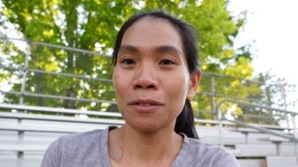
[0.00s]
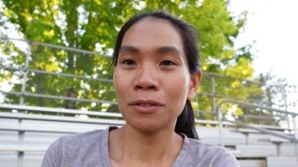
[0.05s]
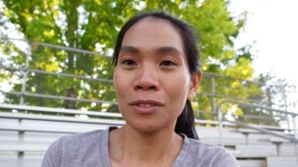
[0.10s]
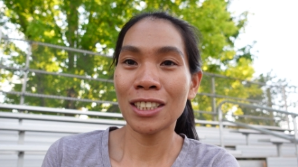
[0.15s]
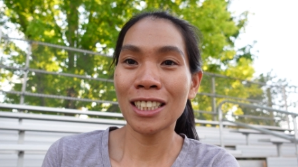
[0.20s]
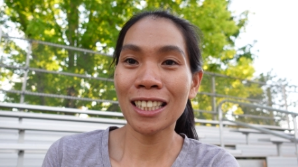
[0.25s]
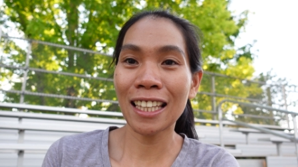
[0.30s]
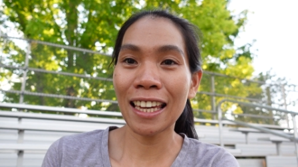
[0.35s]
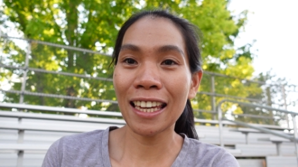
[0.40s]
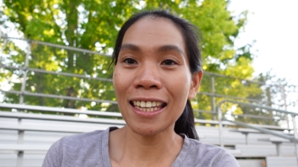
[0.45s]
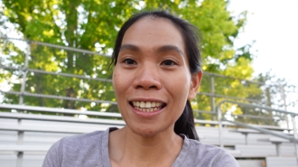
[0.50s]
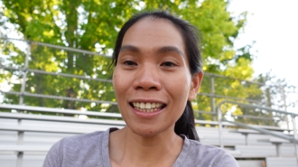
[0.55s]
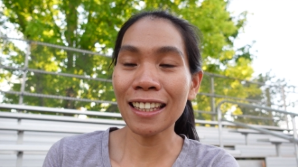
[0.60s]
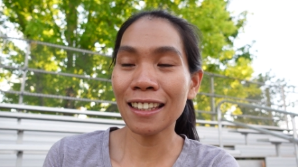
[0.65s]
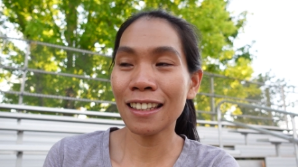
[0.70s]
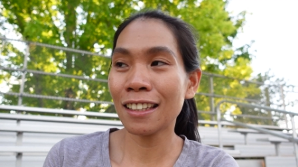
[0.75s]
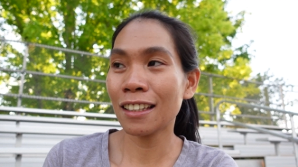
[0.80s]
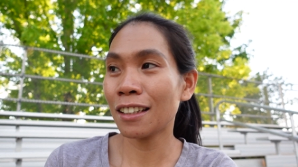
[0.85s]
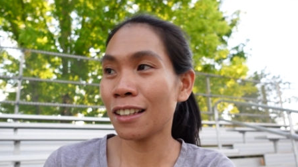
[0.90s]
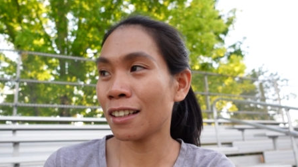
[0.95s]
skin,
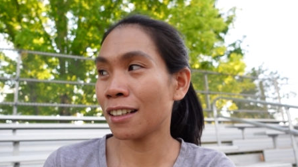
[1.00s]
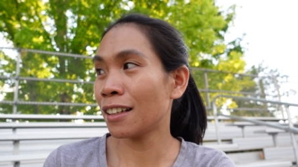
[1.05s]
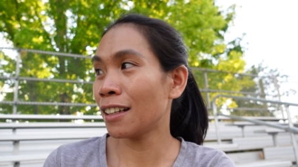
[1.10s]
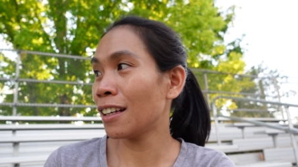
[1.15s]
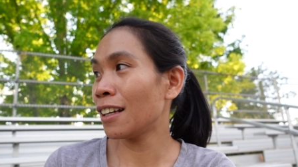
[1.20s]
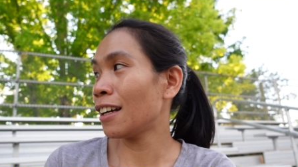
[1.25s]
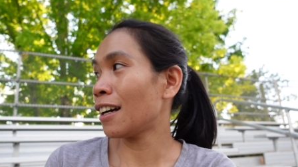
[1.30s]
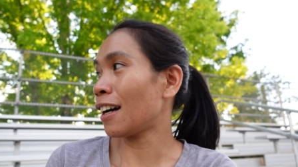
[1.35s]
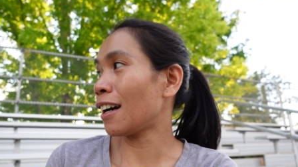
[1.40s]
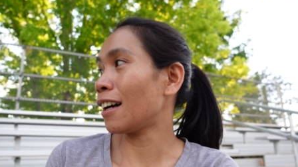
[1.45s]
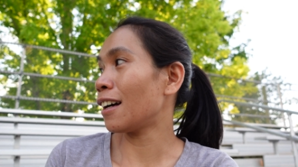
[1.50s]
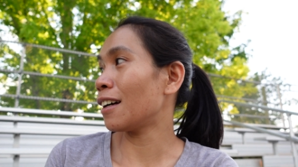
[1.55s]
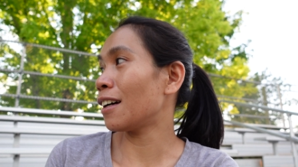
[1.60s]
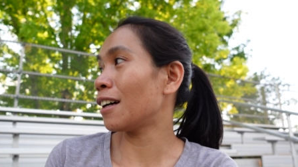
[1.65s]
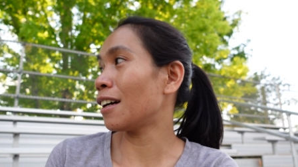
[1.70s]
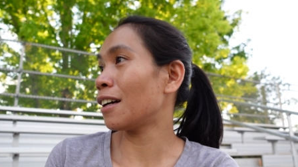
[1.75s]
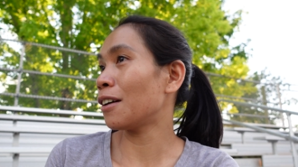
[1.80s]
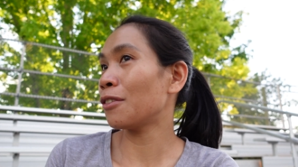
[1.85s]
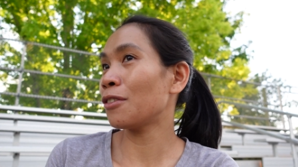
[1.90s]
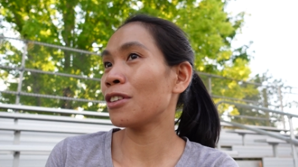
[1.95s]

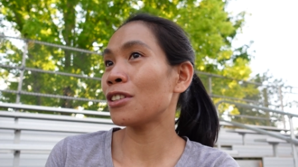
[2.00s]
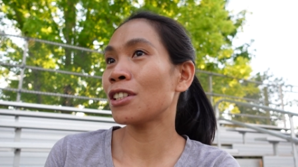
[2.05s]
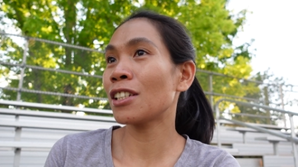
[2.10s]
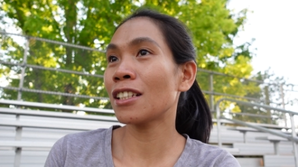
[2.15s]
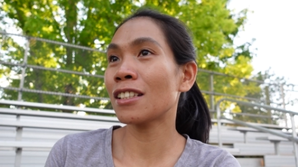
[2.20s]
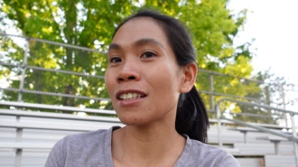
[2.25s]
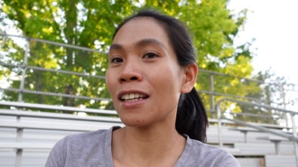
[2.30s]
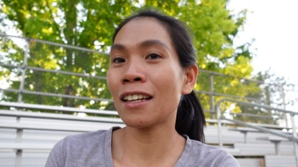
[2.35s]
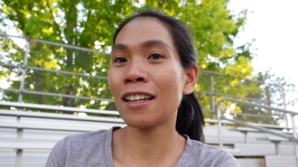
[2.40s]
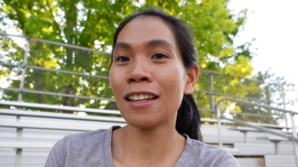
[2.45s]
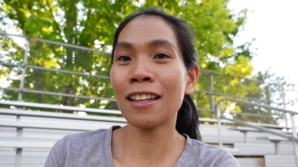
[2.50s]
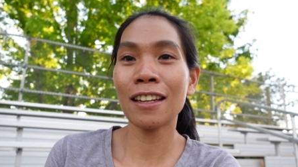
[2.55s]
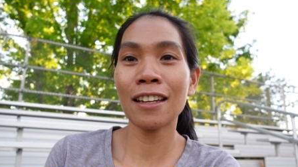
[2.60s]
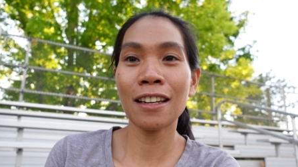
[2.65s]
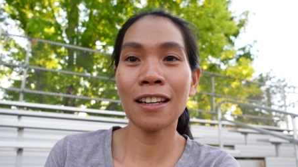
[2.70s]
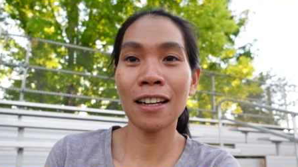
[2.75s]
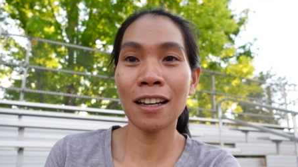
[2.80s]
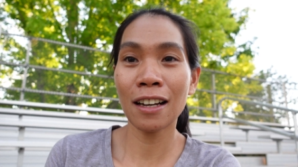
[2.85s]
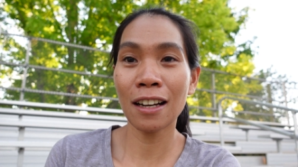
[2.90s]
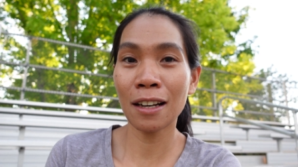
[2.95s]
which is,
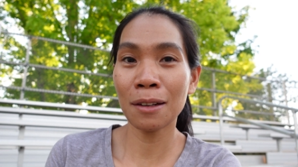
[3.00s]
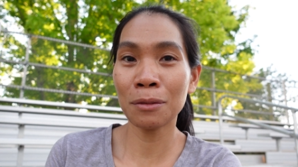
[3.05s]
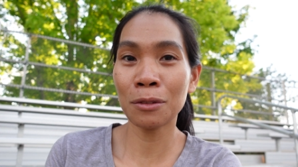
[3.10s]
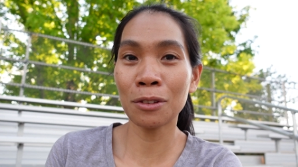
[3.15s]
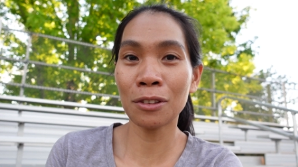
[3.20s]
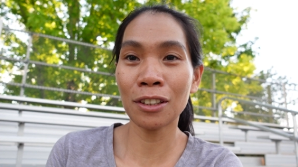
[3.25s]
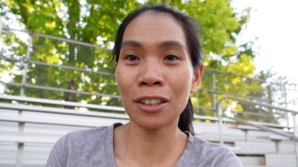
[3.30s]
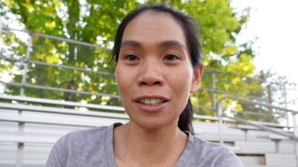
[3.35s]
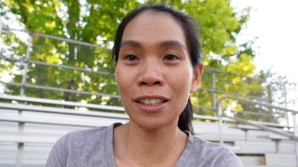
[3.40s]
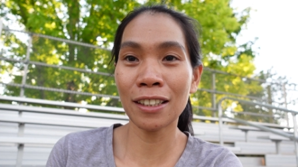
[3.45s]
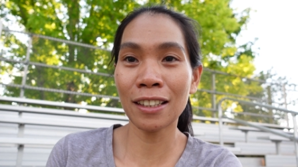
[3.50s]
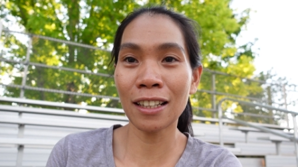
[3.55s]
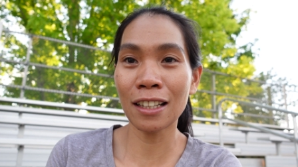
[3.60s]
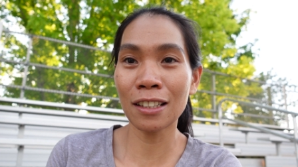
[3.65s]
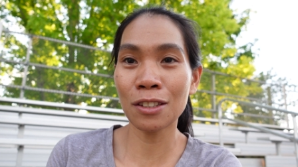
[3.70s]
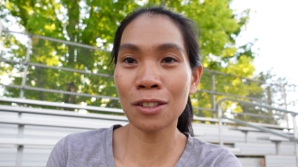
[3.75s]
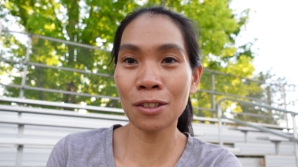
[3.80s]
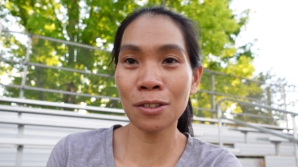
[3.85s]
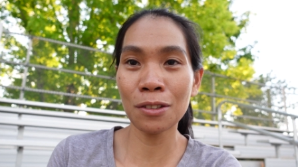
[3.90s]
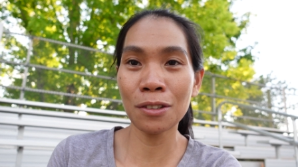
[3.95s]
I have to learn
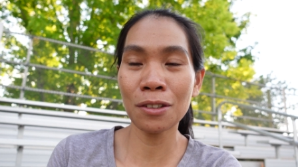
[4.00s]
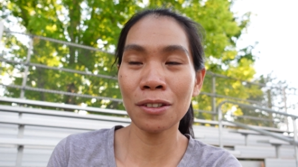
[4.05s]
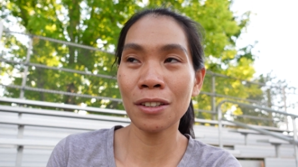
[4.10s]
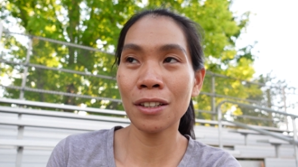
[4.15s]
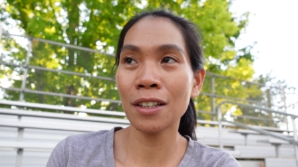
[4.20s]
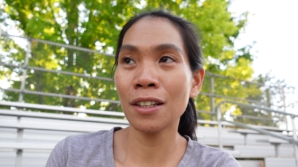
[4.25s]
that too.